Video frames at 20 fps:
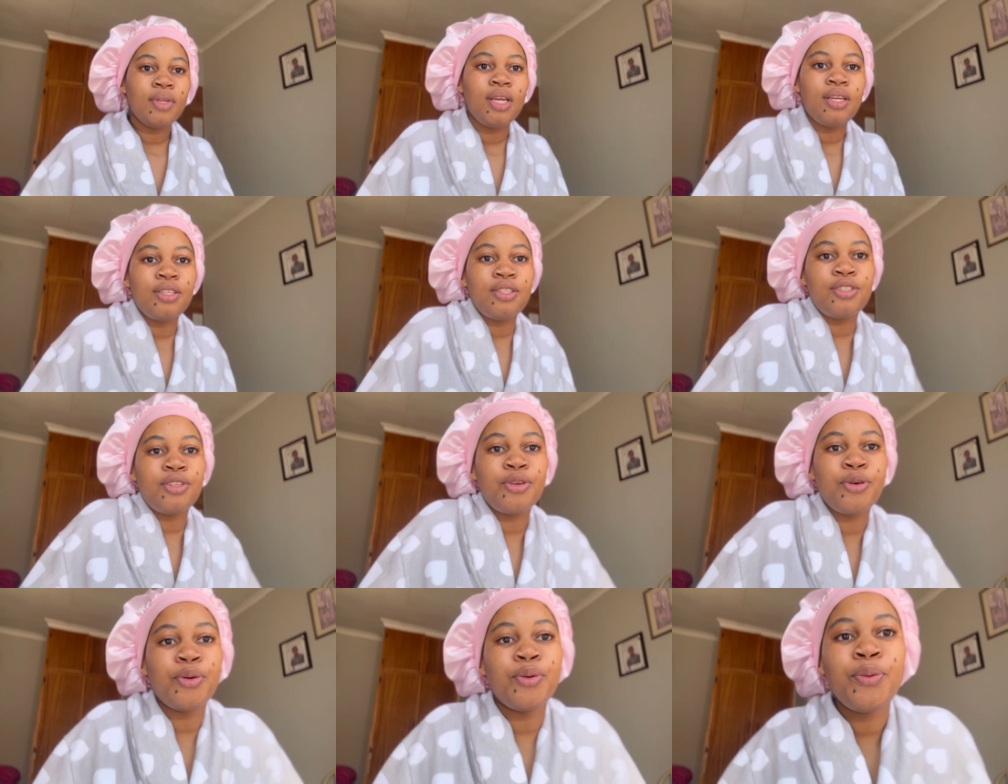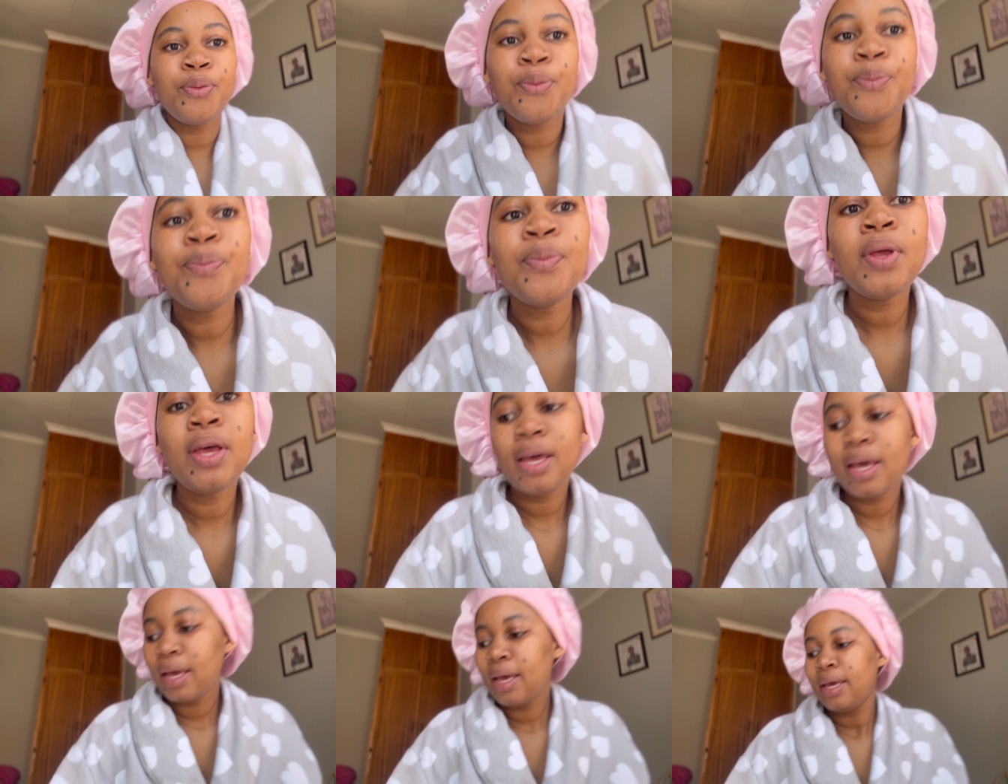so
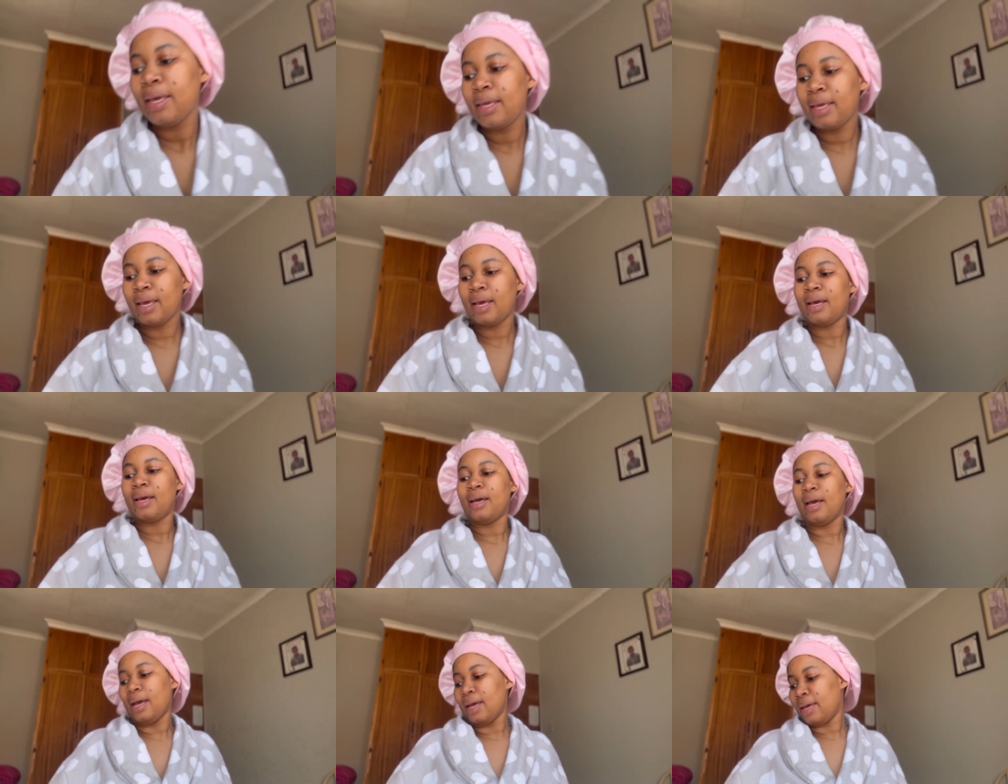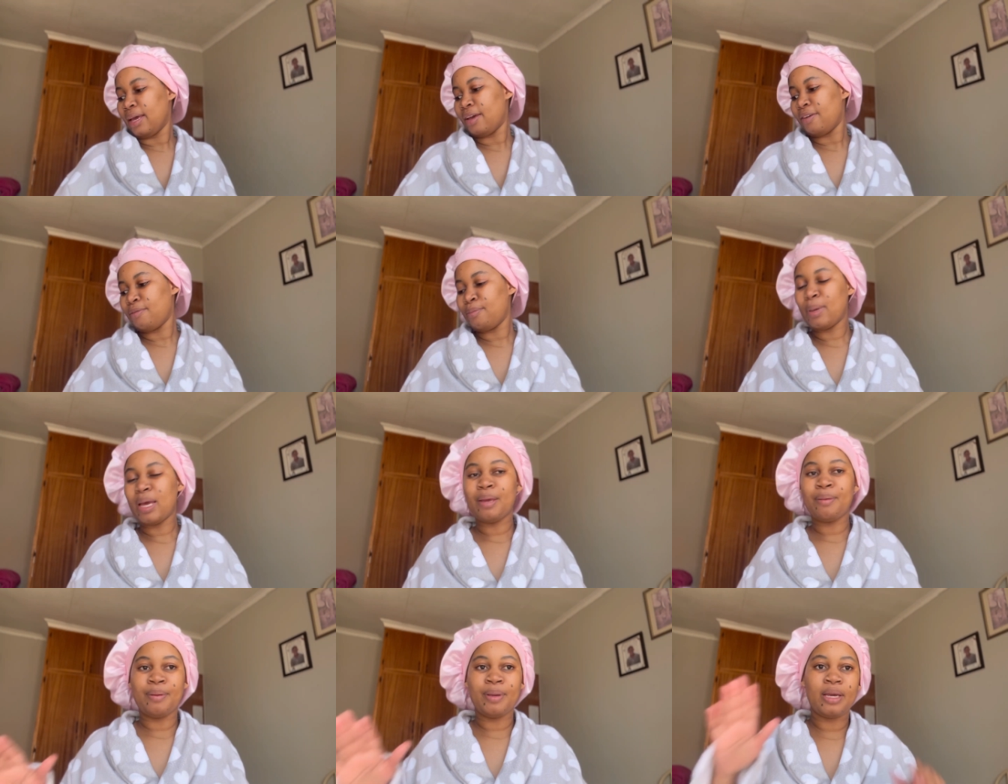yeah i have
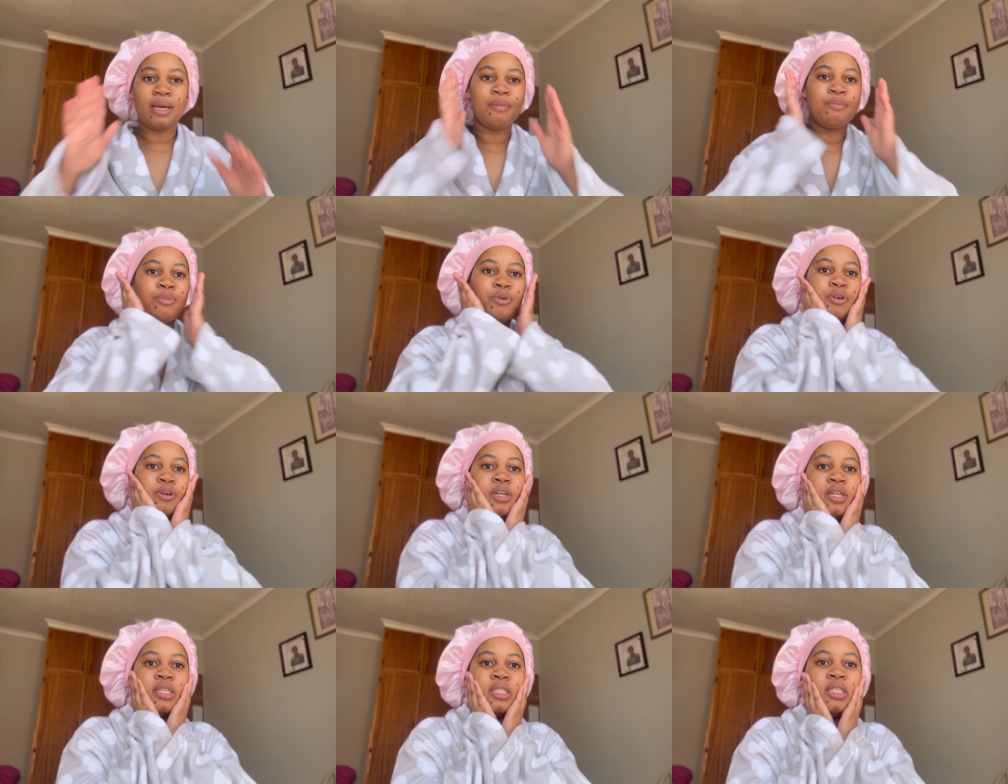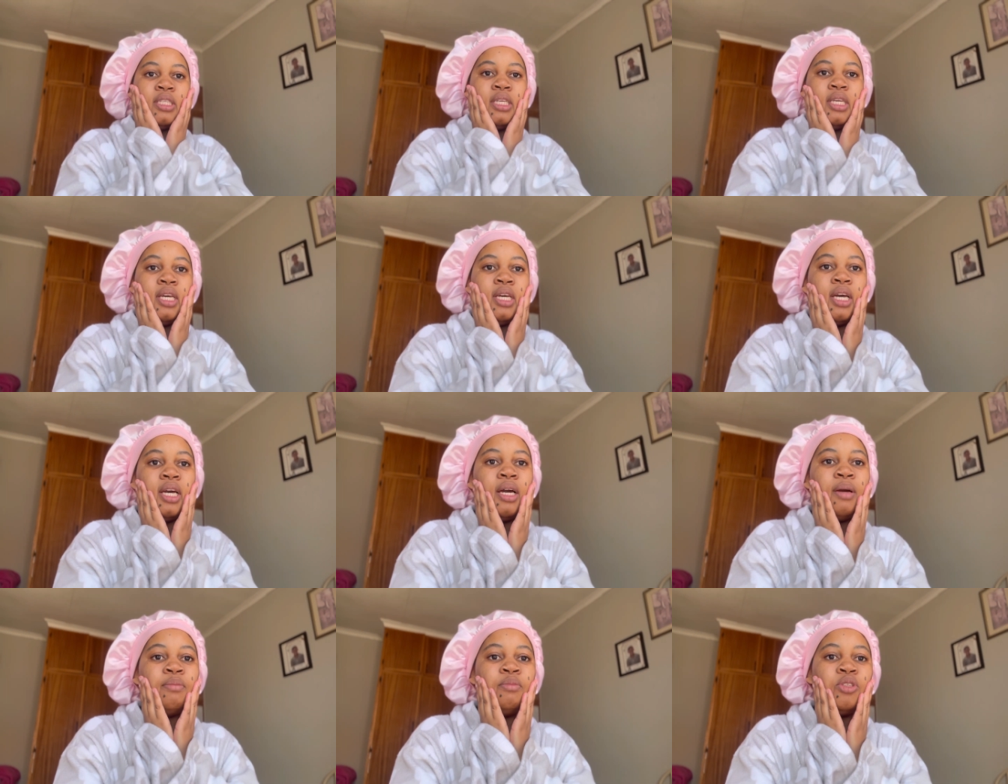my makeup products
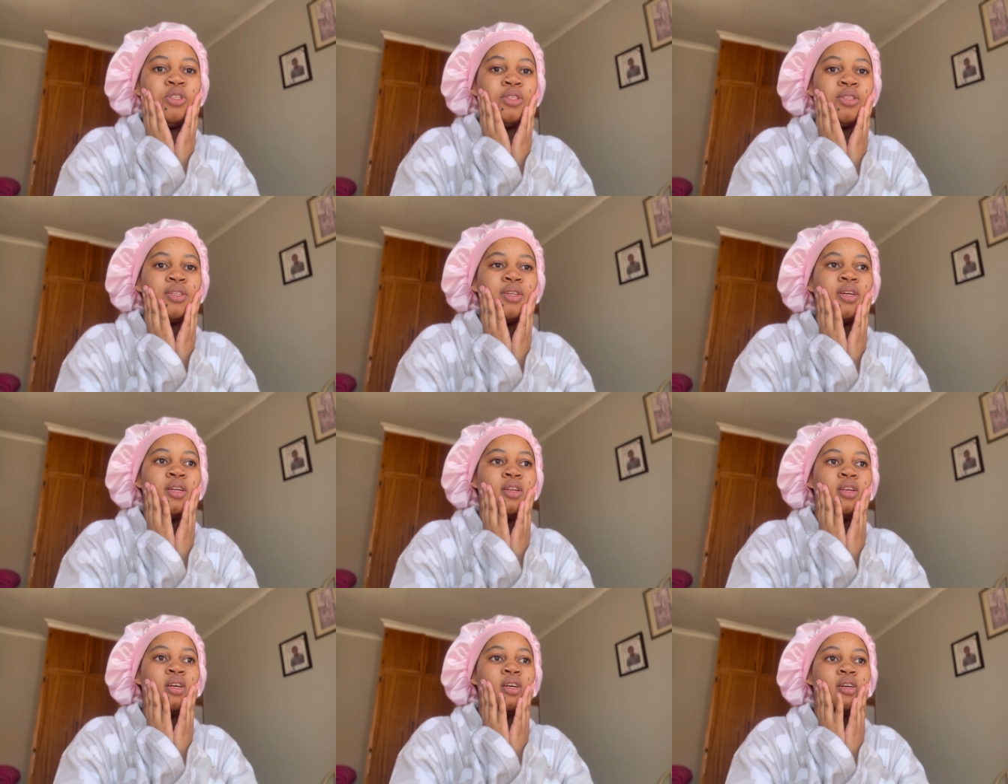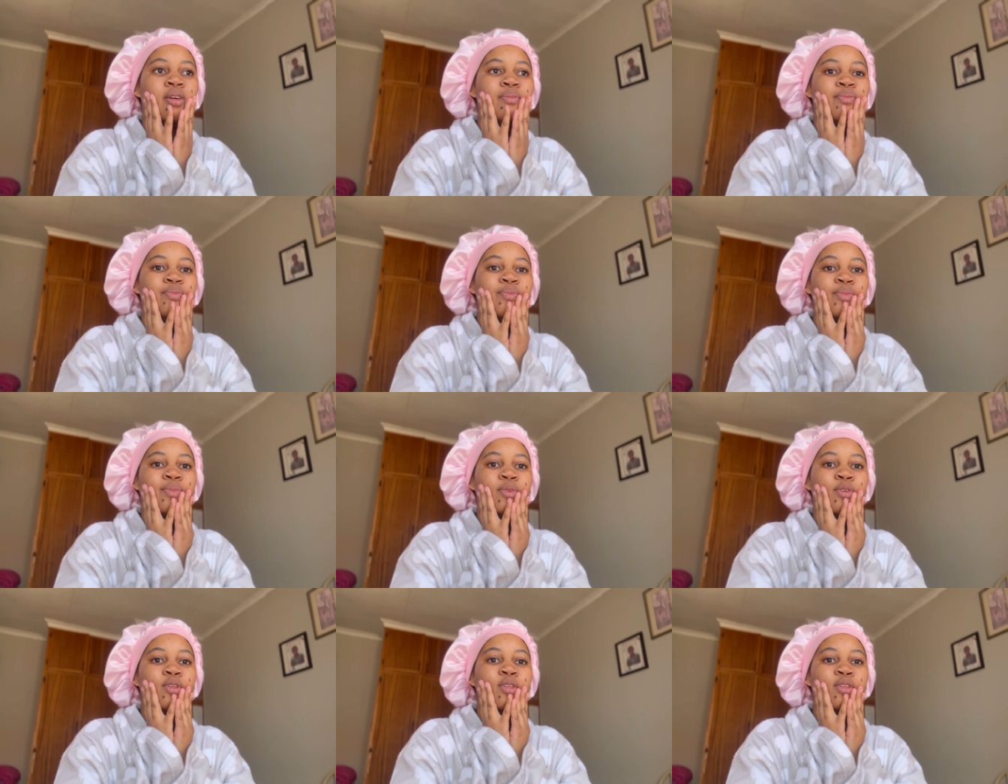here i'm just gonna
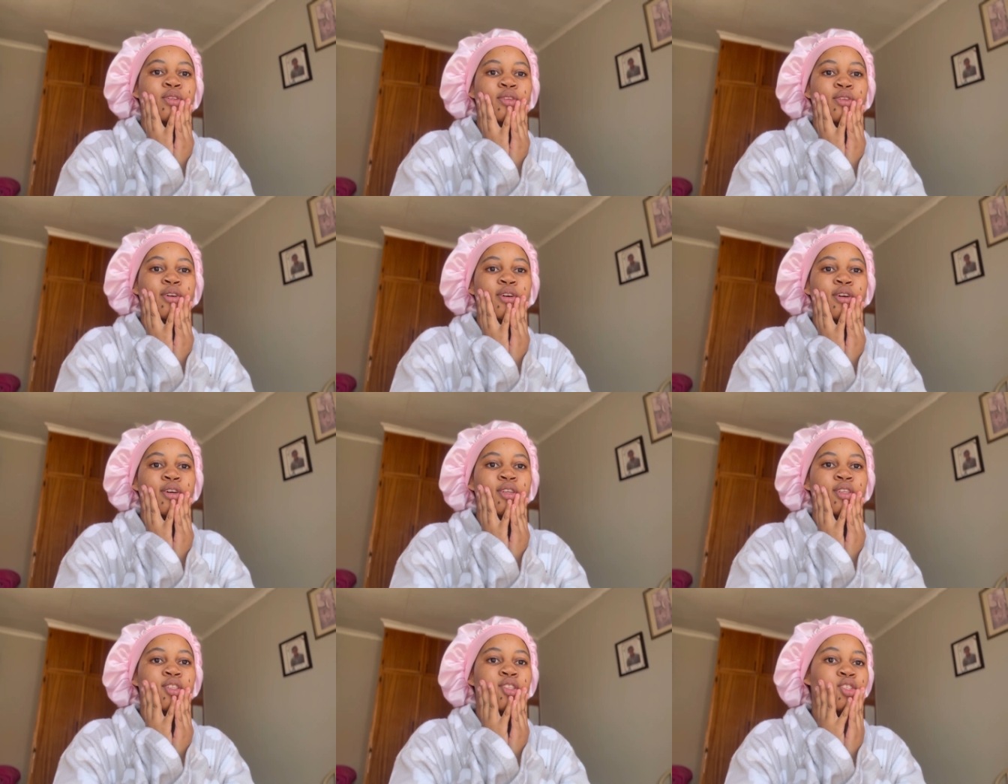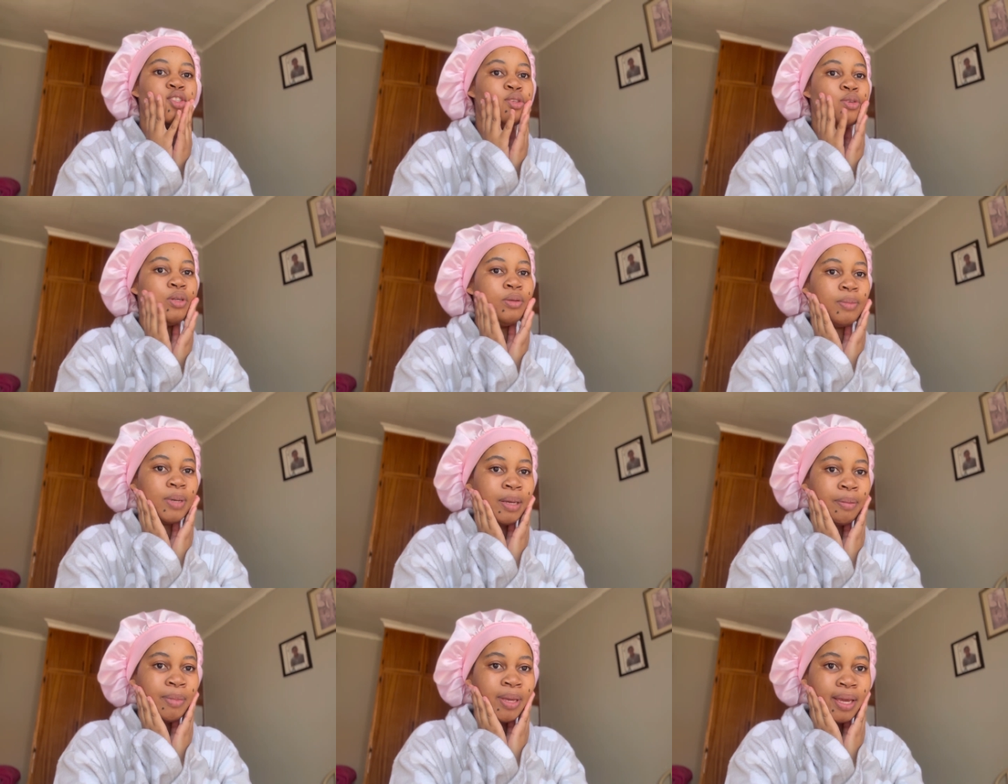stored during
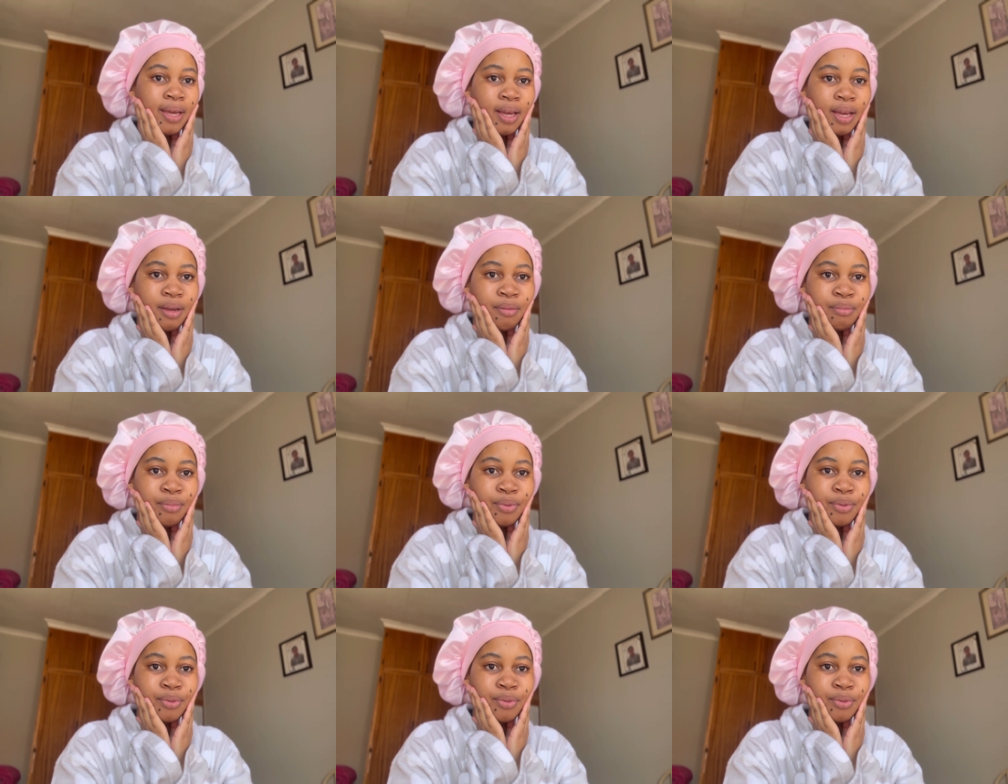my makeup